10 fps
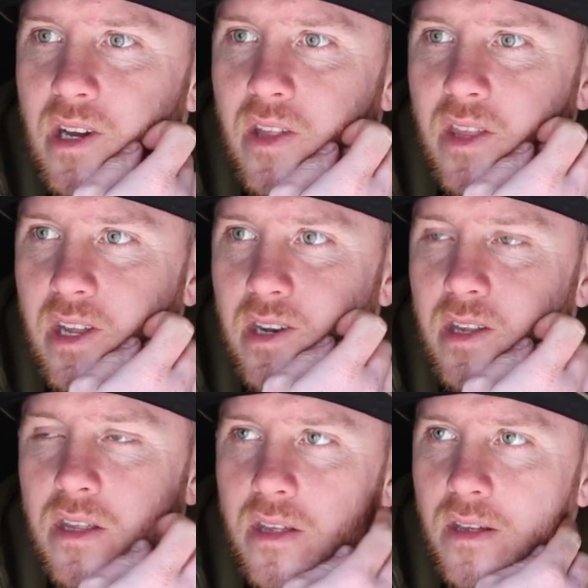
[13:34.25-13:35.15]
And then
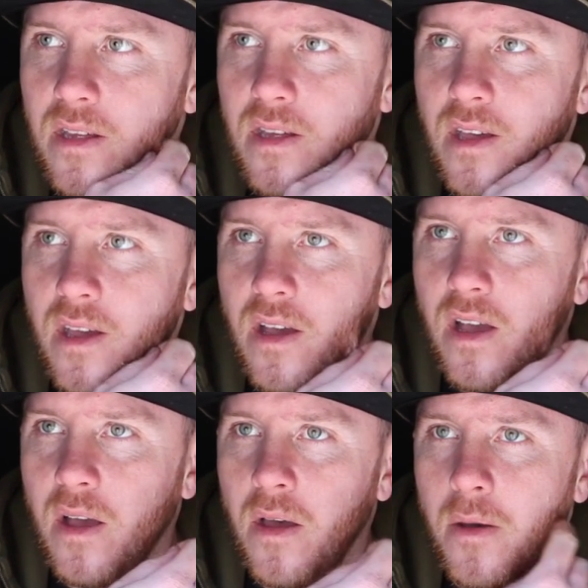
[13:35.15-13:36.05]

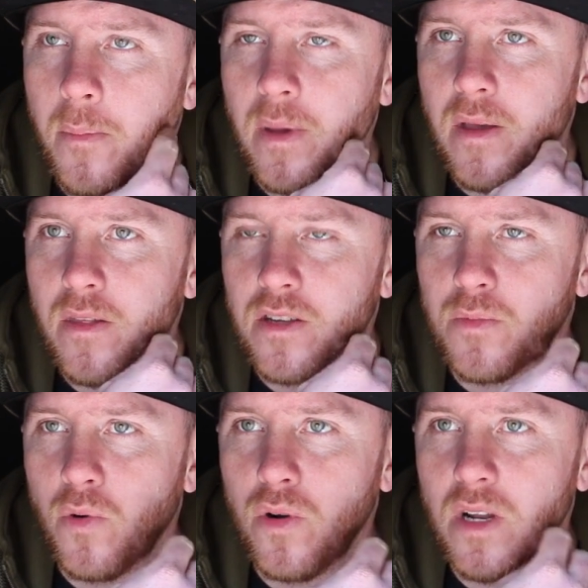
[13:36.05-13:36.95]
a bit this
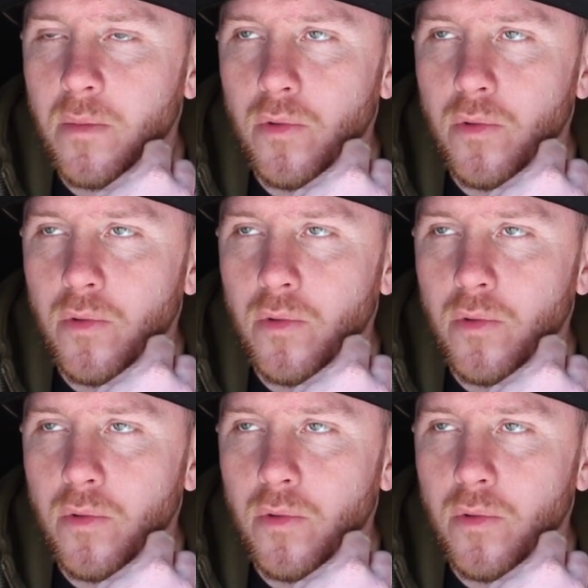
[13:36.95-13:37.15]
morning,